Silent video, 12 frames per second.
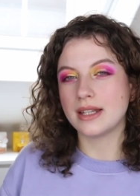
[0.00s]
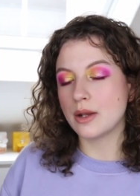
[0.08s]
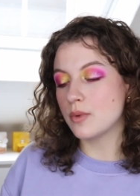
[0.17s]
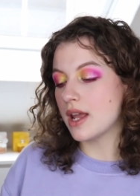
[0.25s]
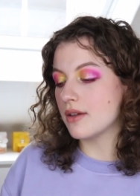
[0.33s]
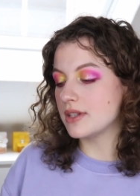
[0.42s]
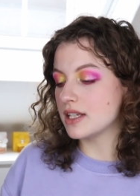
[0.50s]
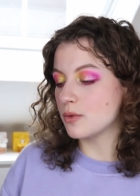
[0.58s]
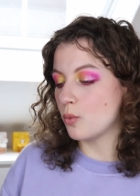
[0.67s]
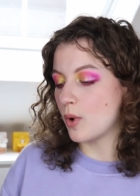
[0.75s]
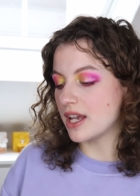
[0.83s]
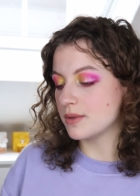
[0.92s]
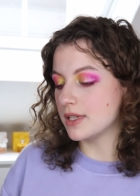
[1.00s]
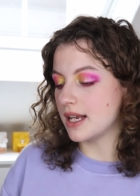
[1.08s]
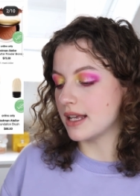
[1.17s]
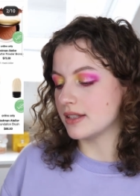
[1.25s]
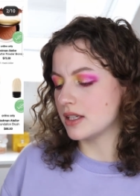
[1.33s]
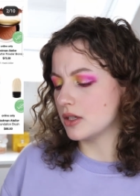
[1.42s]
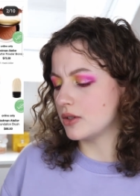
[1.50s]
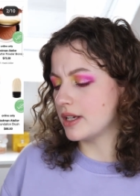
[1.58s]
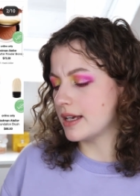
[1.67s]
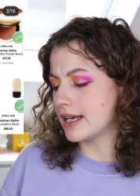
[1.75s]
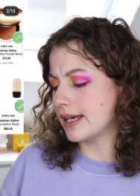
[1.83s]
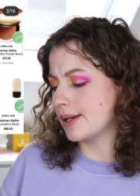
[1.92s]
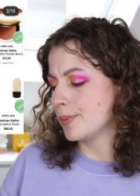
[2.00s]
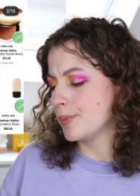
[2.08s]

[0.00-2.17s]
Then we have this Westman Atelier,